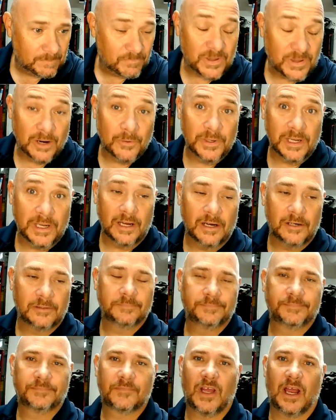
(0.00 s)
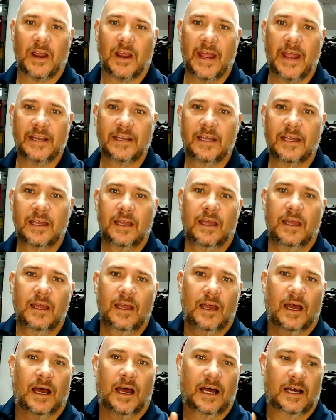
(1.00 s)
There we go. All right,
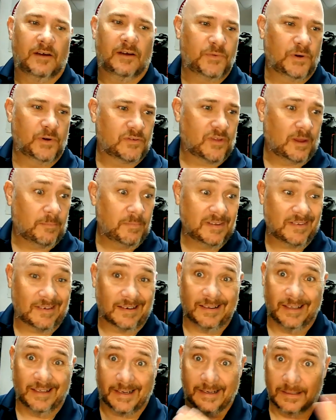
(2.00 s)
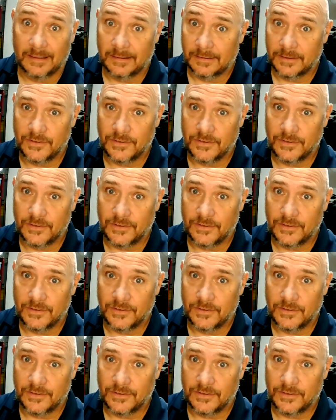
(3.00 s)
folks, I missed a click.